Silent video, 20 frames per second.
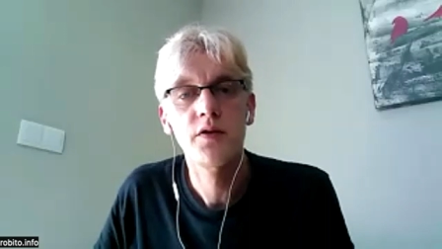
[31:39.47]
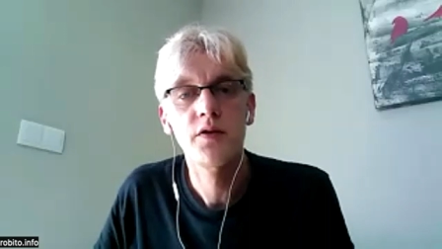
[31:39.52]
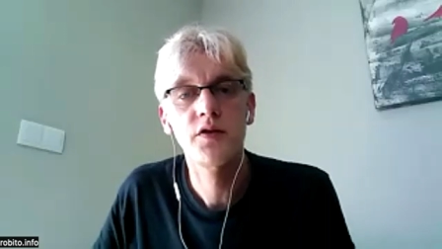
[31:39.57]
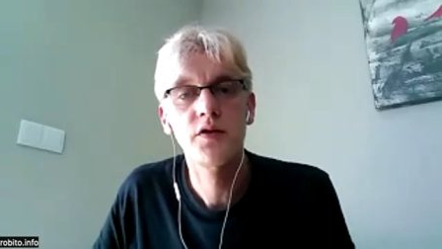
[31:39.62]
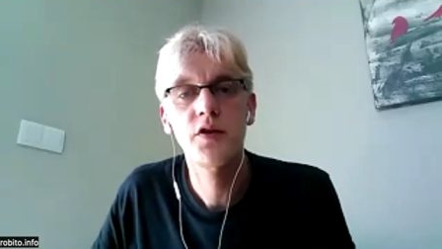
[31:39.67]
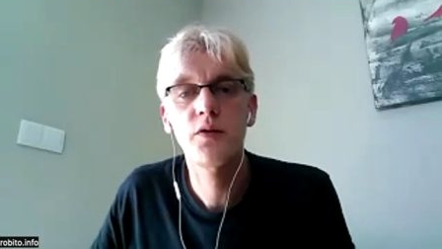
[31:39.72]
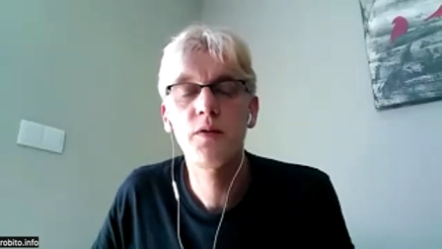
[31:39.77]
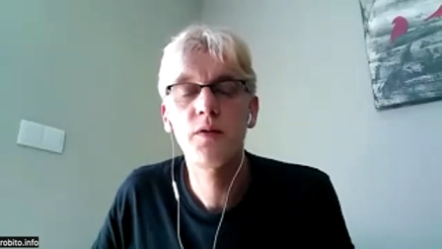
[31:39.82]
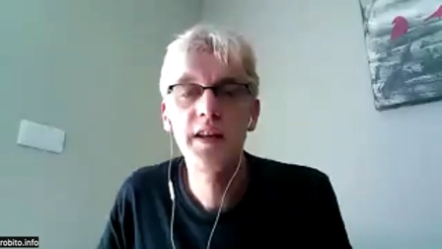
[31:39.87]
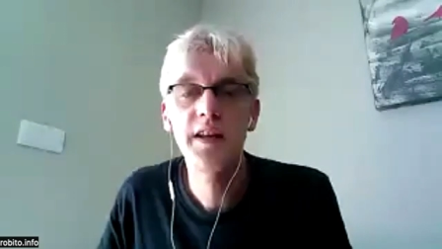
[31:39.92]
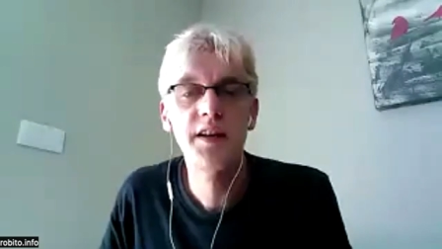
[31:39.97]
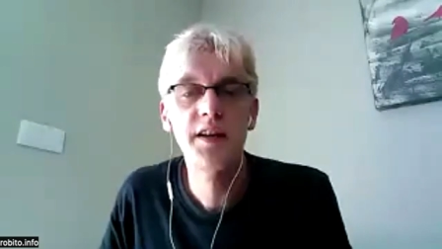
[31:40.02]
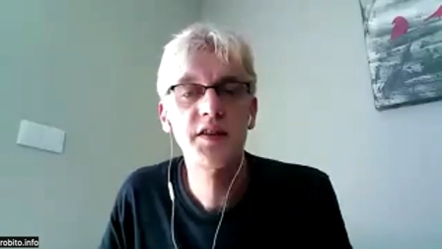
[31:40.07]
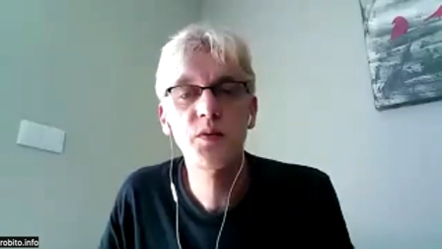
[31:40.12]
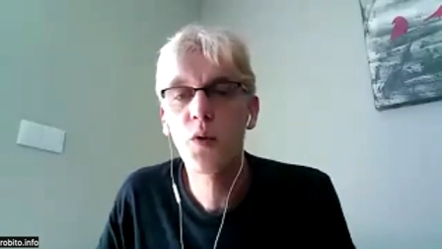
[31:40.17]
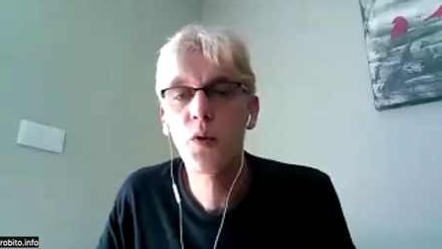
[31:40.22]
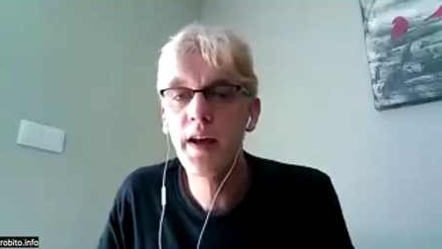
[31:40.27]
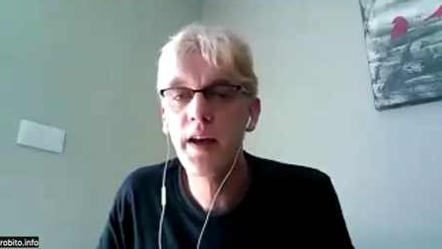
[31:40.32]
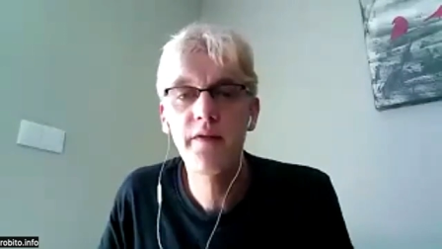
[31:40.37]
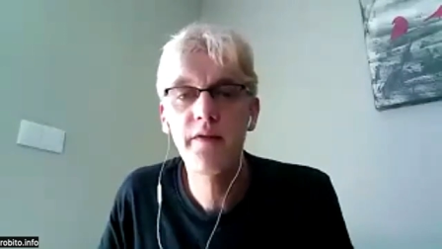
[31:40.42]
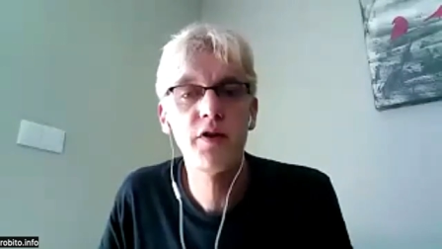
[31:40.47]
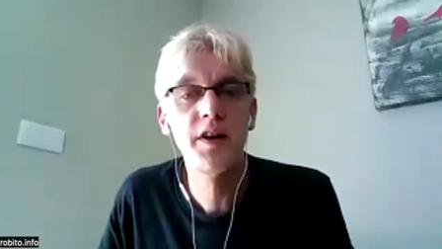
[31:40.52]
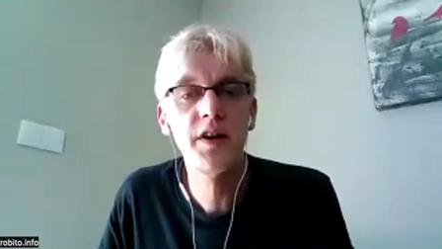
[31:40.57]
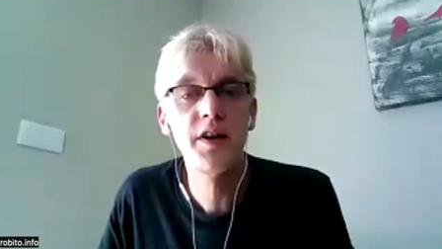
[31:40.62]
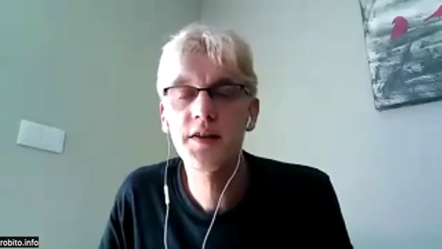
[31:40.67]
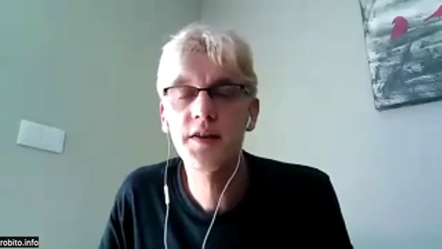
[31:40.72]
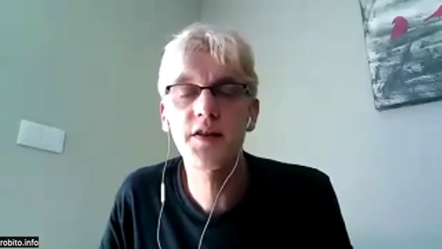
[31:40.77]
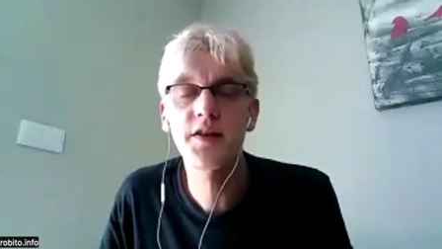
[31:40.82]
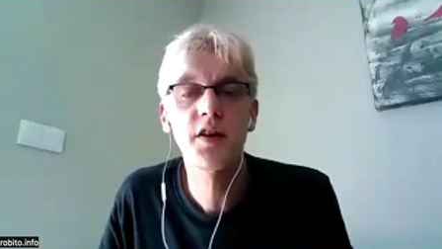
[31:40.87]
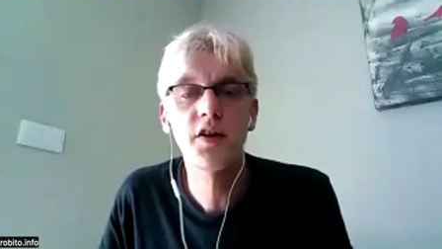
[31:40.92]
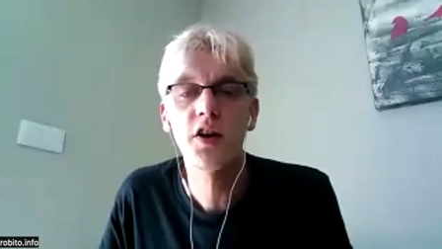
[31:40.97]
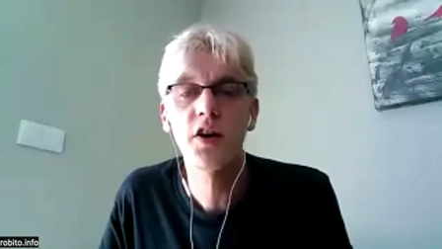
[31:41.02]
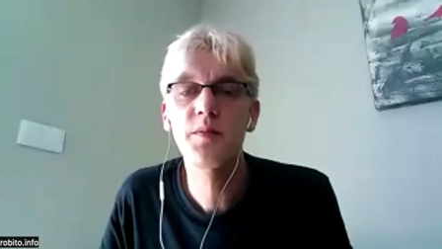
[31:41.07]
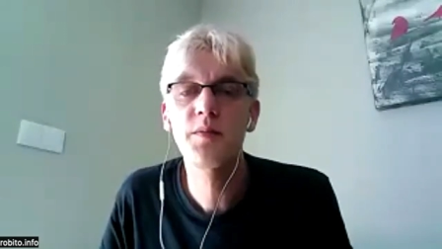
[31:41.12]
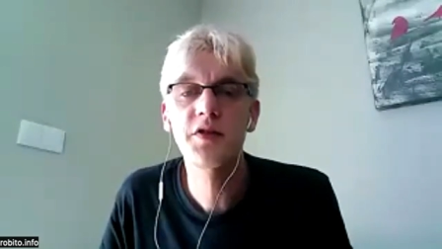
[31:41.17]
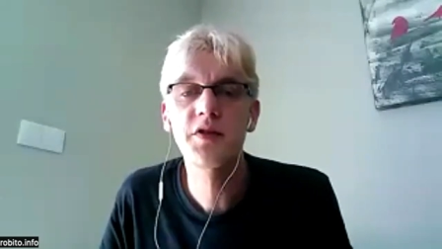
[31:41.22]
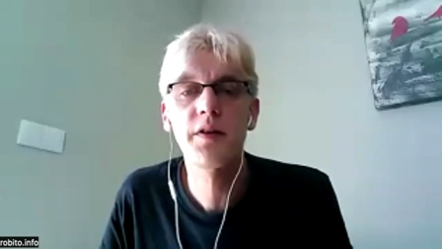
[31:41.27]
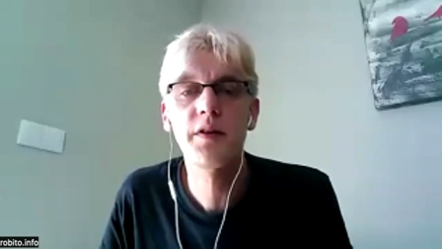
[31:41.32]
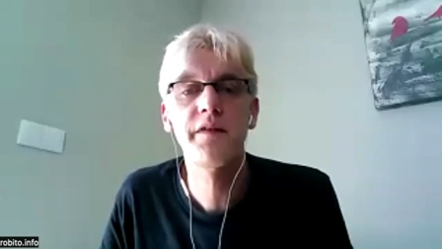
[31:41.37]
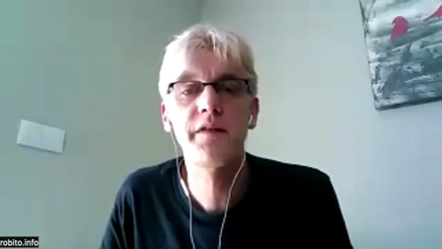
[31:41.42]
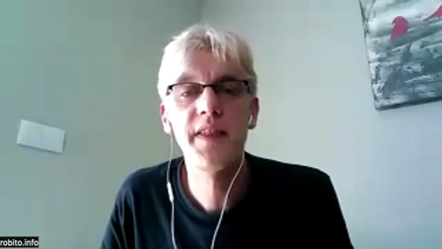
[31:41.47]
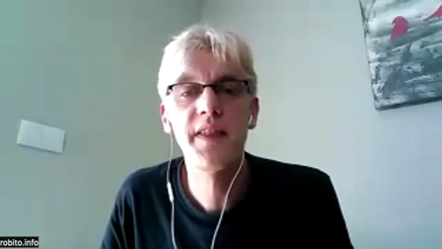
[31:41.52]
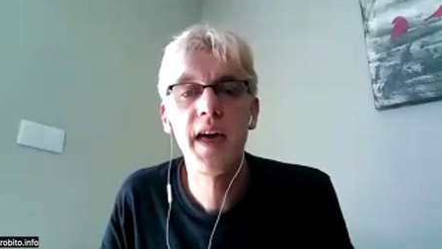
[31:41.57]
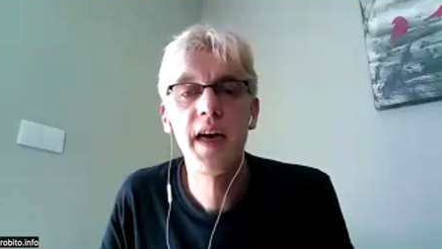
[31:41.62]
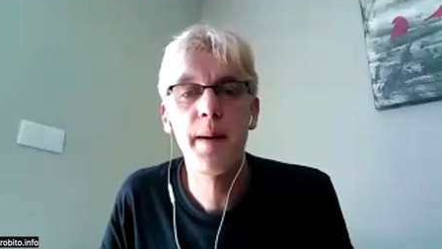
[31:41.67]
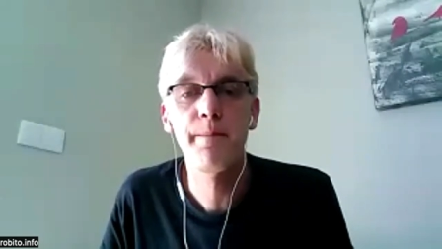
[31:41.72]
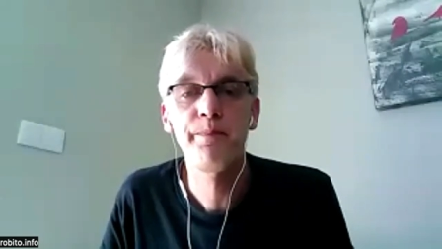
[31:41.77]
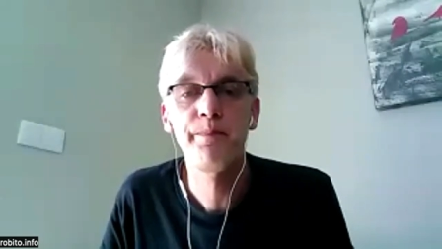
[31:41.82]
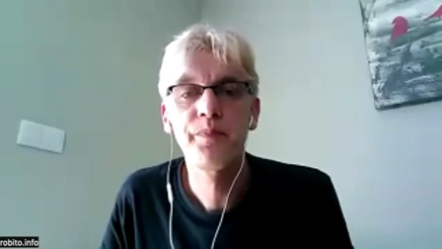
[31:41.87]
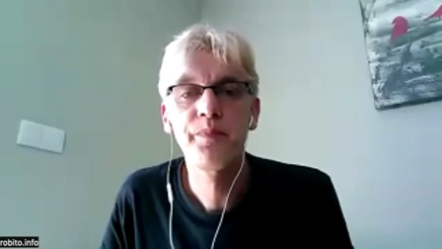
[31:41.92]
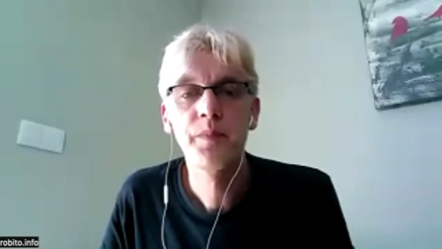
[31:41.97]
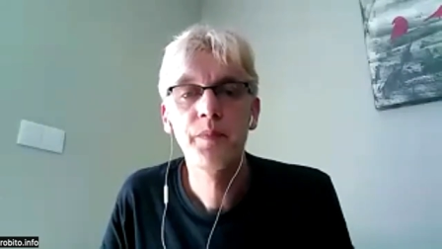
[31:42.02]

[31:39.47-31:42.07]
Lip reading: to release whatever it is that comes up for them.